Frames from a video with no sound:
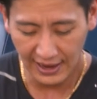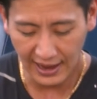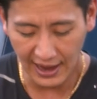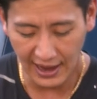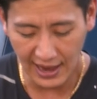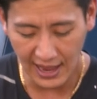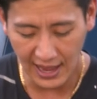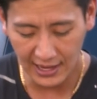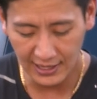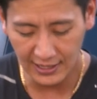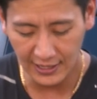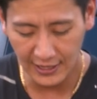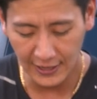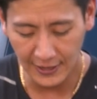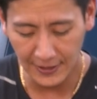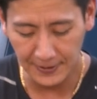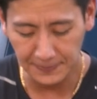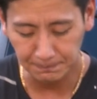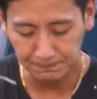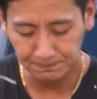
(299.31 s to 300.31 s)
I had
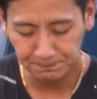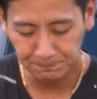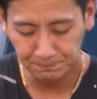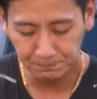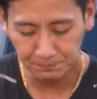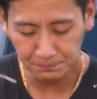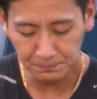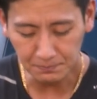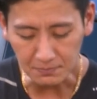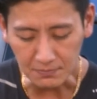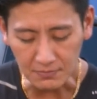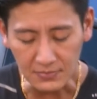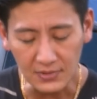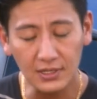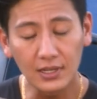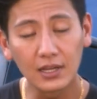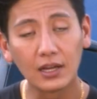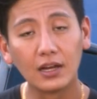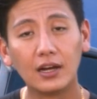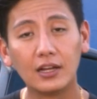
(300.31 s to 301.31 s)
a
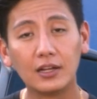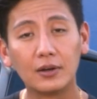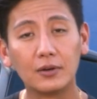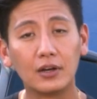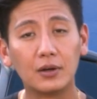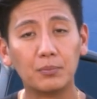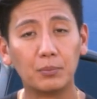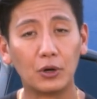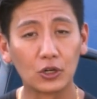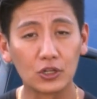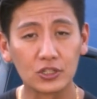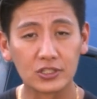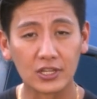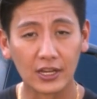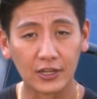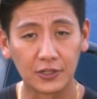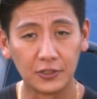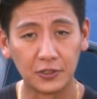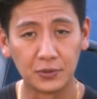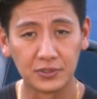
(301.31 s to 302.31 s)

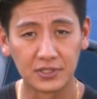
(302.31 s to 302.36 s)
motorcycle,